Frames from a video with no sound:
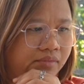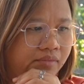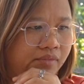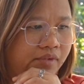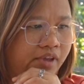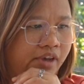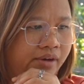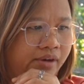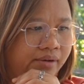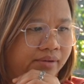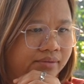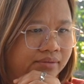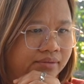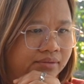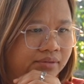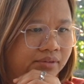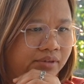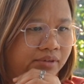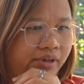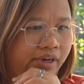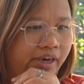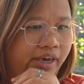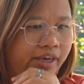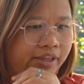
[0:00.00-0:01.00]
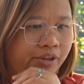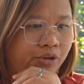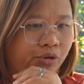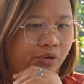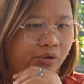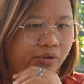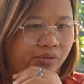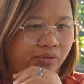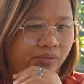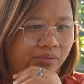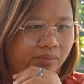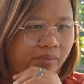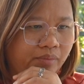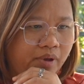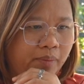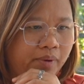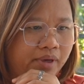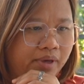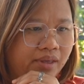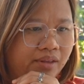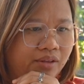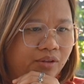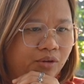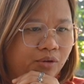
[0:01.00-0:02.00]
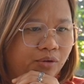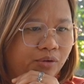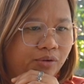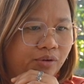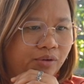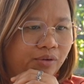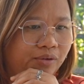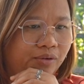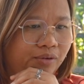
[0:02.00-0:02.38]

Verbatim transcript: Yeah. Uh, to maybe to